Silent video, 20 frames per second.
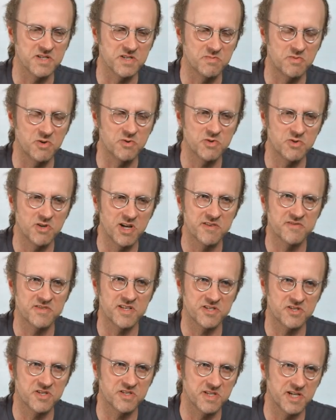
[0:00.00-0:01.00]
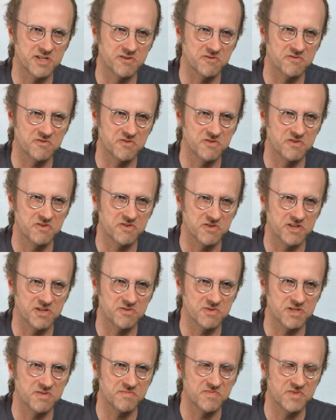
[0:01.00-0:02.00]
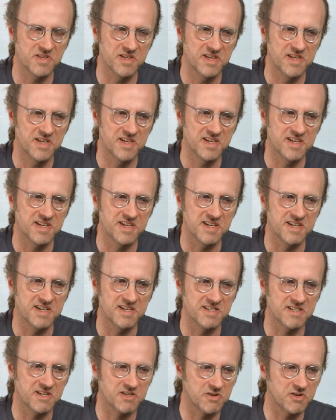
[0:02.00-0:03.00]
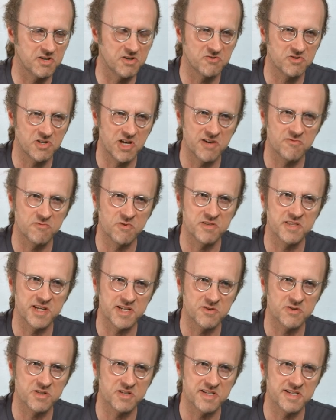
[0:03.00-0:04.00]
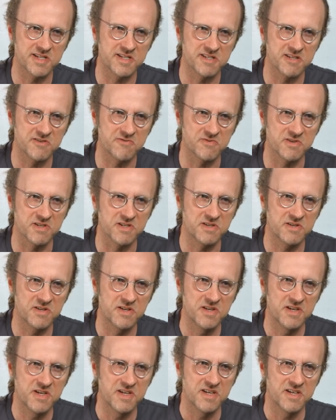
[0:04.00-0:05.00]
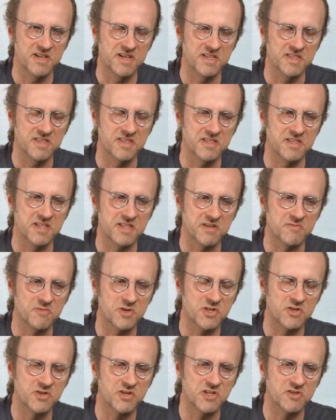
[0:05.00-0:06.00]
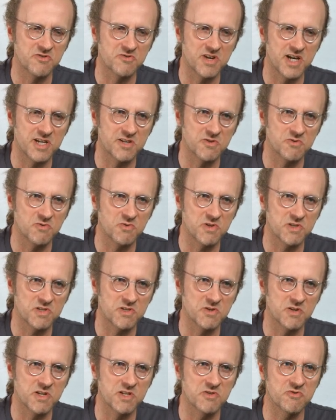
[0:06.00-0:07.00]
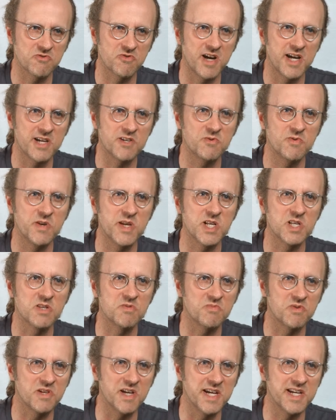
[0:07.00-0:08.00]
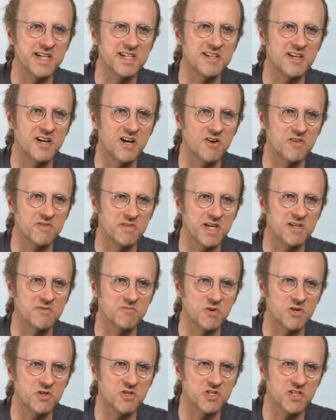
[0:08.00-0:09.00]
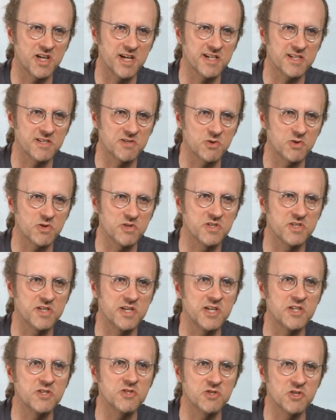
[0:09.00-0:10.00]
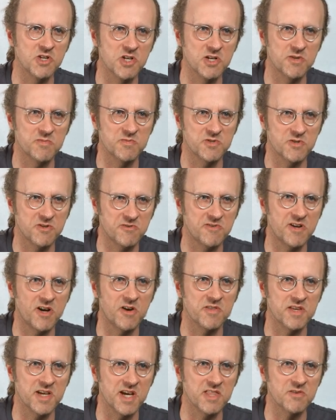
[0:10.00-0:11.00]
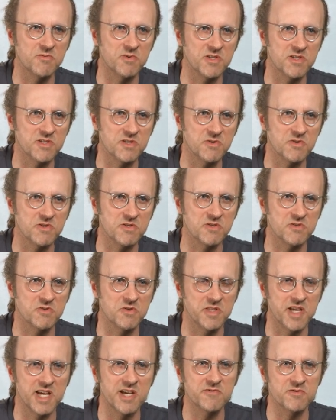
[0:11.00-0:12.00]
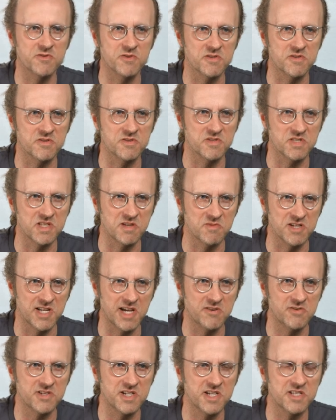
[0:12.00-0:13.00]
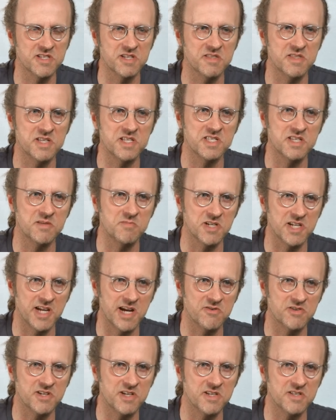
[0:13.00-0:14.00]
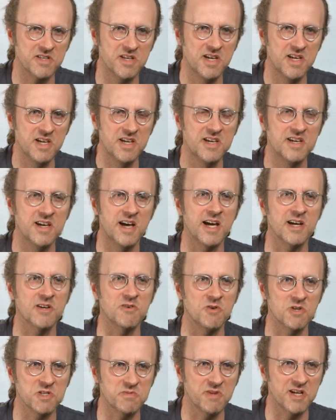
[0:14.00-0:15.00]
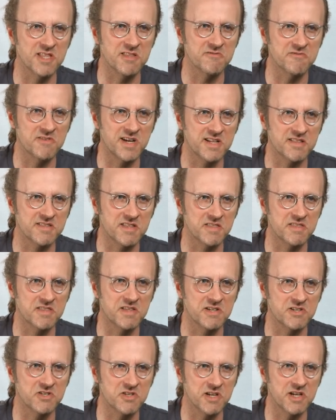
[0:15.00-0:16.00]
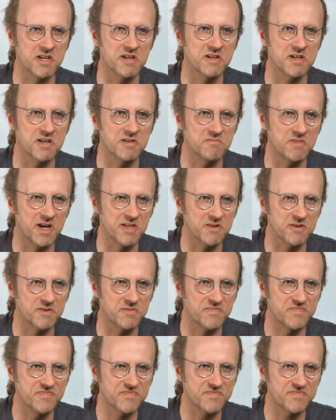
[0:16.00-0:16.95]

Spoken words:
Suppose you have such a set of children. Now here we have one that looks a little different. And what you can try to do is you can try to explain how that one child looks in terms of how the other ones look. So they have certain similarities, and these similarities are caused by the fact that they share a mother.